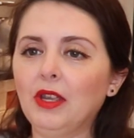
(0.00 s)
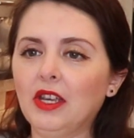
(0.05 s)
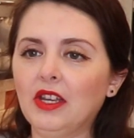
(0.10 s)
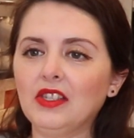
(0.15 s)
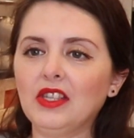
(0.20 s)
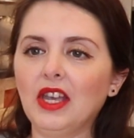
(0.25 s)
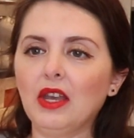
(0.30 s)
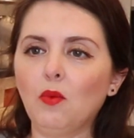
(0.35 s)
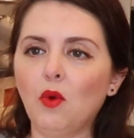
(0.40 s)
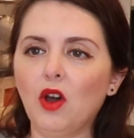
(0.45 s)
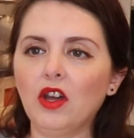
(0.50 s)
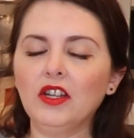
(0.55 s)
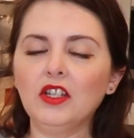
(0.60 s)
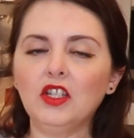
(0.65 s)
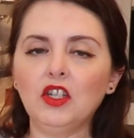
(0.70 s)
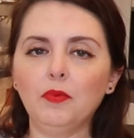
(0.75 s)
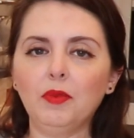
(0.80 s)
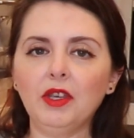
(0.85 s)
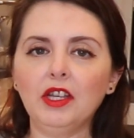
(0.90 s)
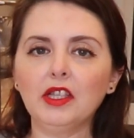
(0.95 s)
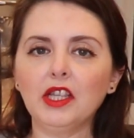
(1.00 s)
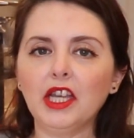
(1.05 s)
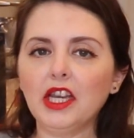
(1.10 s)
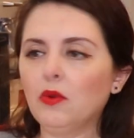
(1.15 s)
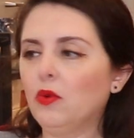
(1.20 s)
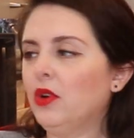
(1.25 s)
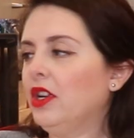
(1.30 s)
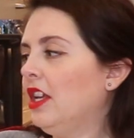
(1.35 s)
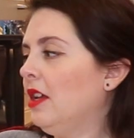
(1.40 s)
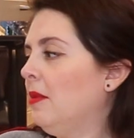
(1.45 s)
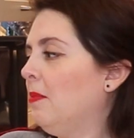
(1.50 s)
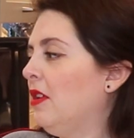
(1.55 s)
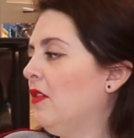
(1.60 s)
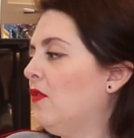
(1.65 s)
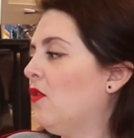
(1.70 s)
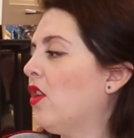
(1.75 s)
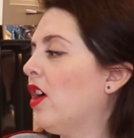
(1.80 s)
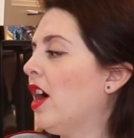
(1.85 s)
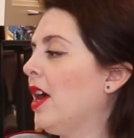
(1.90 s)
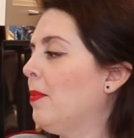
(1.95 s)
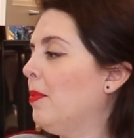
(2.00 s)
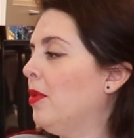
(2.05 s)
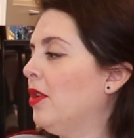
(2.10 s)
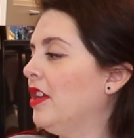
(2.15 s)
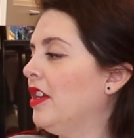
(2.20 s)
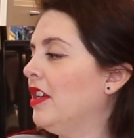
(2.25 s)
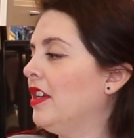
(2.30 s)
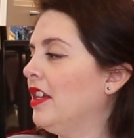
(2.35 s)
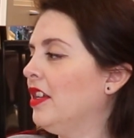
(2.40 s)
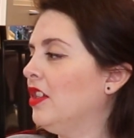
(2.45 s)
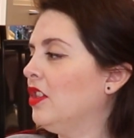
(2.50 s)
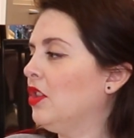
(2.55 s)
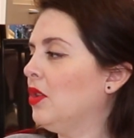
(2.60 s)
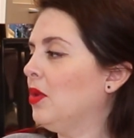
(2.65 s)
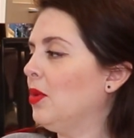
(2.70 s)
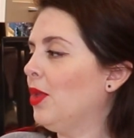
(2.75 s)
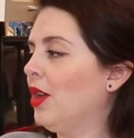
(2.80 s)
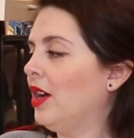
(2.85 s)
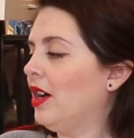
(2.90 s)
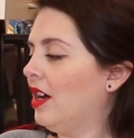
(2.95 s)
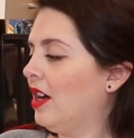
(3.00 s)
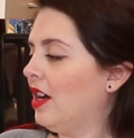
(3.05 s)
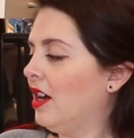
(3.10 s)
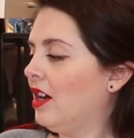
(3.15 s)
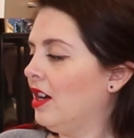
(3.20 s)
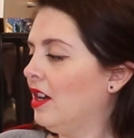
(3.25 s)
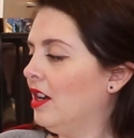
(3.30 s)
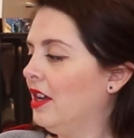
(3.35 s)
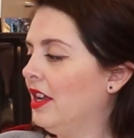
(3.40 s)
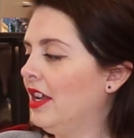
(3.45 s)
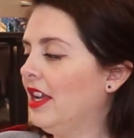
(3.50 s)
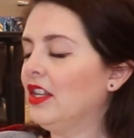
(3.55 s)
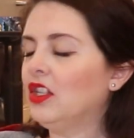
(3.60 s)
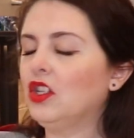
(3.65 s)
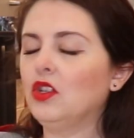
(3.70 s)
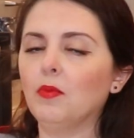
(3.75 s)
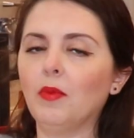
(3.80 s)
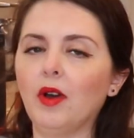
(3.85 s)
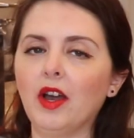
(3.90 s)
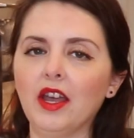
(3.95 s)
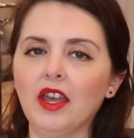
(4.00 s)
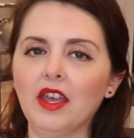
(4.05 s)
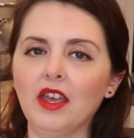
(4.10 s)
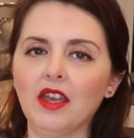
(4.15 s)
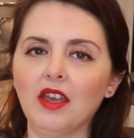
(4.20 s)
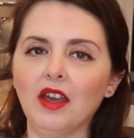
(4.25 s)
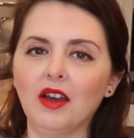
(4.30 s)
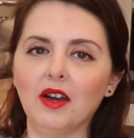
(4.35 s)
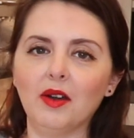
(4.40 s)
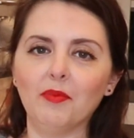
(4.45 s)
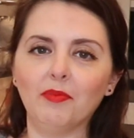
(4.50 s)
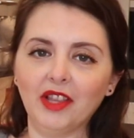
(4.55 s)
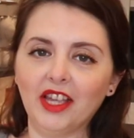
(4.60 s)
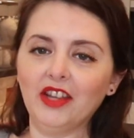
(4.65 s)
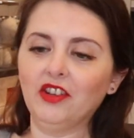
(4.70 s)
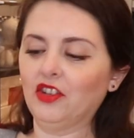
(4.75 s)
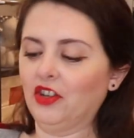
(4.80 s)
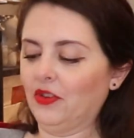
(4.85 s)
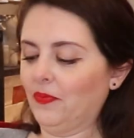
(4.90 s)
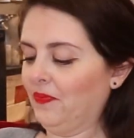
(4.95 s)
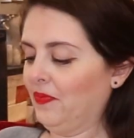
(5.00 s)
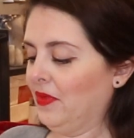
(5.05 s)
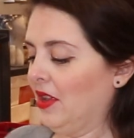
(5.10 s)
because I want it to be liquidy before I put it into my blender.